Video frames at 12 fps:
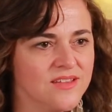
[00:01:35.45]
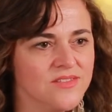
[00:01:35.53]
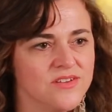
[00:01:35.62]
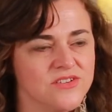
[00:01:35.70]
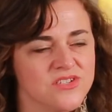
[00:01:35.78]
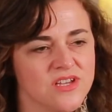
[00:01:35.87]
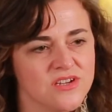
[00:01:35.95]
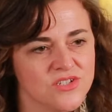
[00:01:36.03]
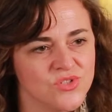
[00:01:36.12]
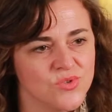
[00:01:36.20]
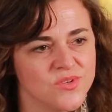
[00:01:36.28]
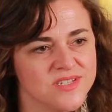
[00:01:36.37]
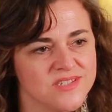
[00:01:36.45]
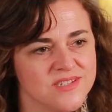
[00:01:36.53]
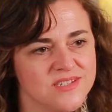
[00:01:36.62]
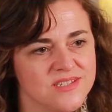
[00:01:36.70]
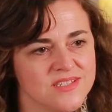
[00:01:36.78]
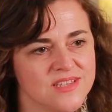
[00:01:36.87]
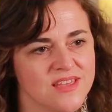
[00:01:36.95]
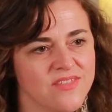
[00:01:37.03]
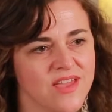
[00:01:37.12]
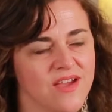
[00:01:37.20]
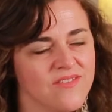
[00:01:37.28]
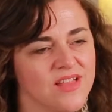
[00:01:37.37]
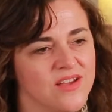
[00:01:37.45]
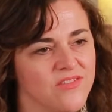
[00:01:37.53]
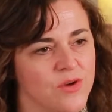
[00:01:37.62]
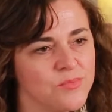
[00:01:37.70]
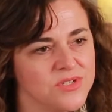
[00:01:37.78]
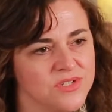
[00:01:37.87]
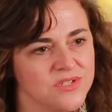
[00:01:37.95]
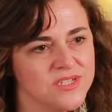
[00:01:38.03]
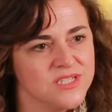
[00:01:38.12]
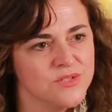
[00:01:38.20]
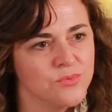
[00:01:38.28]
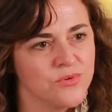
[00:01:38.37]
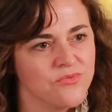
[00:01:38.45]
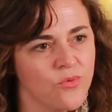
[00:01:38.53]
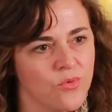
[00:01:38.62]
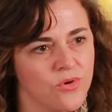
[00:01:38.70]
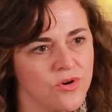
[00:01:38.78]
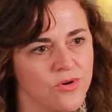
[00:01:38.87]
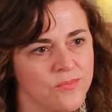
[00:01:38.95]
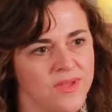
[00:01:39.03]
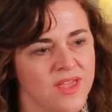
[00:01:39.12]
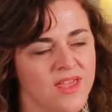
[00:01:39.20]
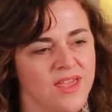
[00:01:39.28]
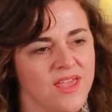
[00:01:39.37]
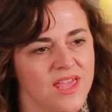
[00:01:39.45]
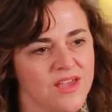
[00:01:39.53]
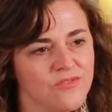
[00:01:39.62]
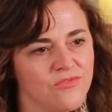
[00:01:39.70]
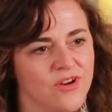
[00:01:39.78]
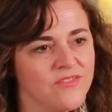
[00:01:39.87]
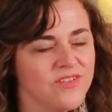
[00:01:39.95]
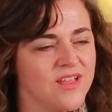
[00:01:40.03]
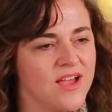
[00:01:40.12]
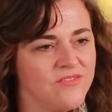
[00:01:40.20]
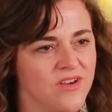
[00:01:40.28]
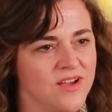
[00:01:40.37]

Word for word: in their song choices and they have a lot of opportunities to perform in front of a live